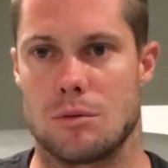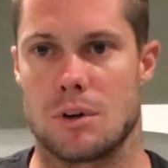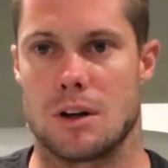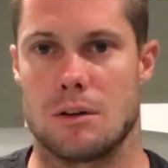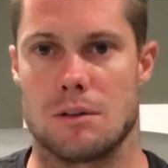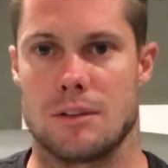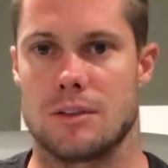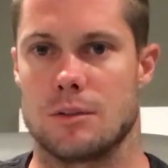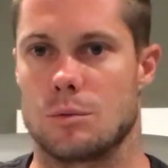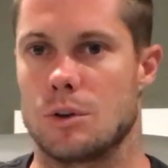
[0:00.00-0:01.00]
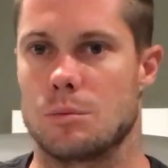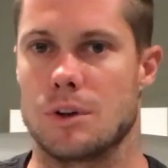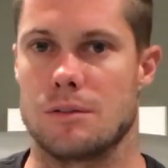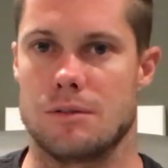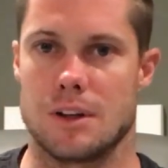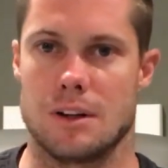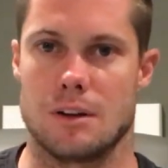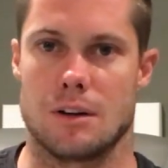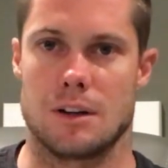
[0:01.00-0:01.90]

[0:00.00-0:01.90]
went over, this is a real brief video.